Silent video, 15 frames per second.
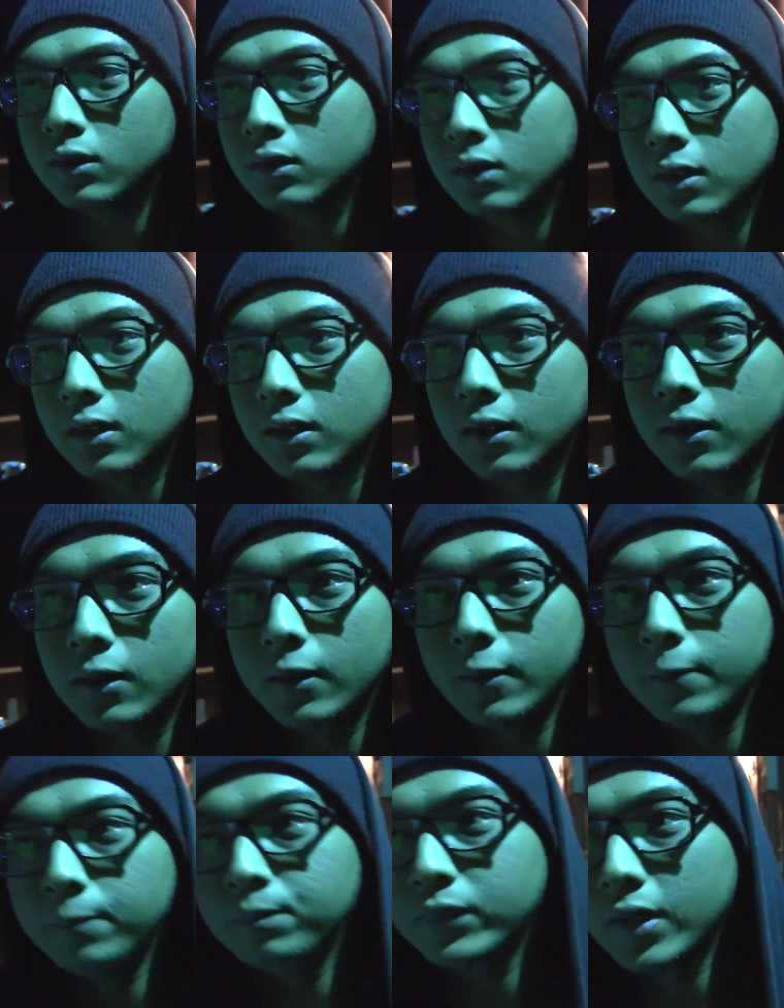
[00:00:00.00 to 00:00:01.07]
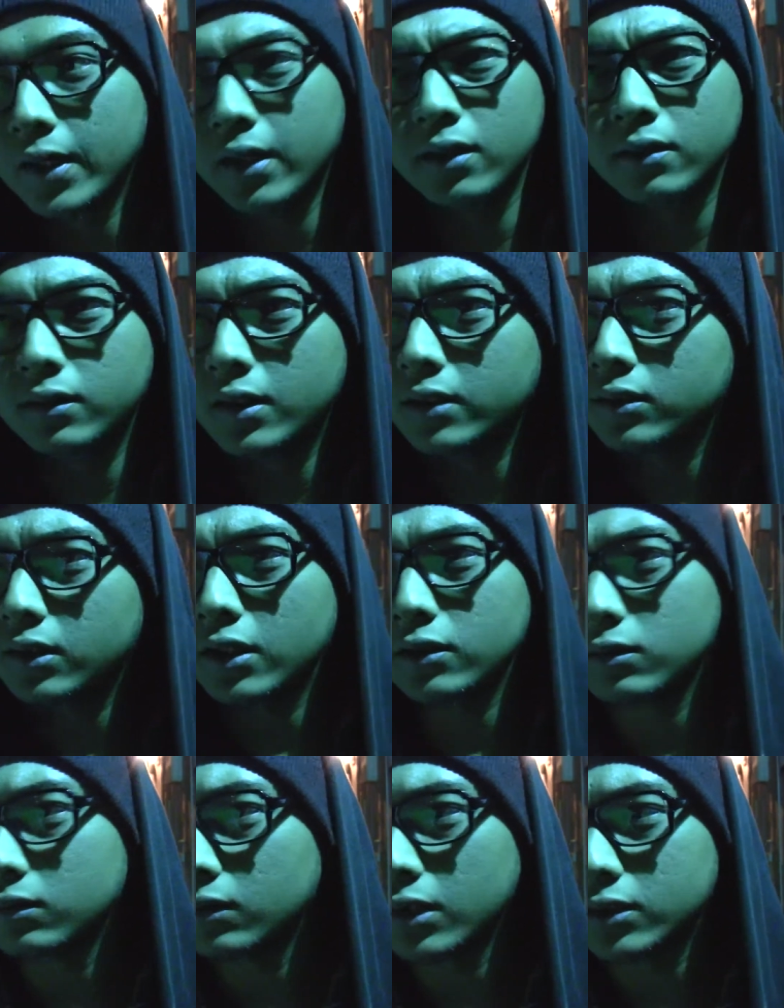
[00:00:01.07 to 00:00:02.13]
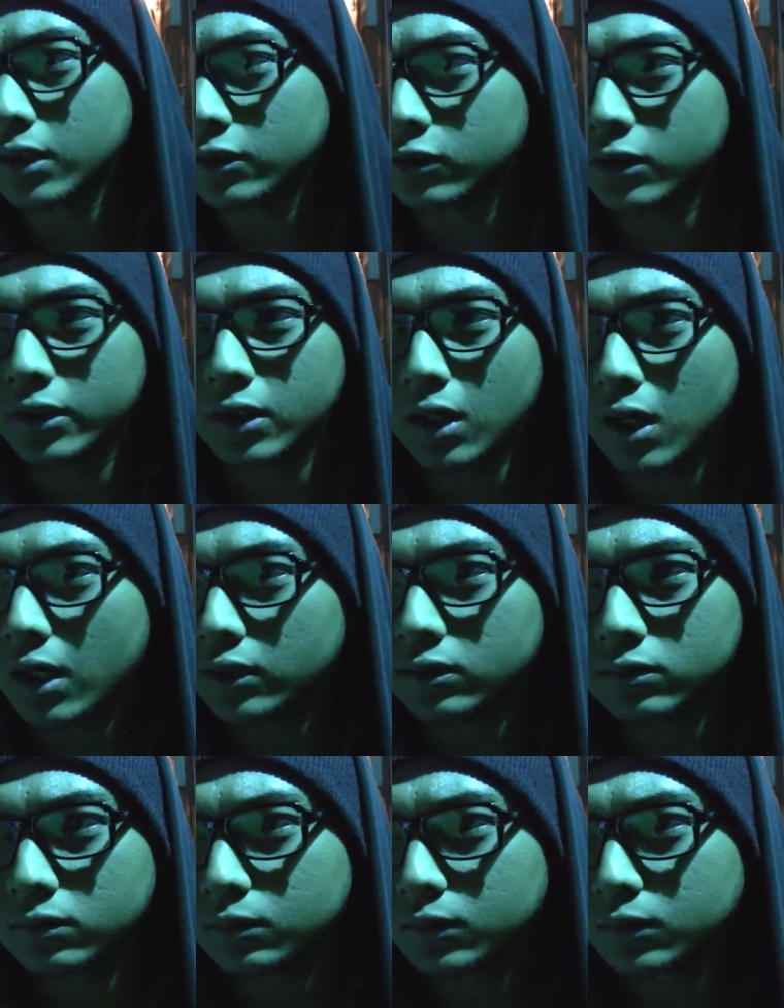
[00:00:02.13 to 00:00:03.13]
See, um, and that's that's actually art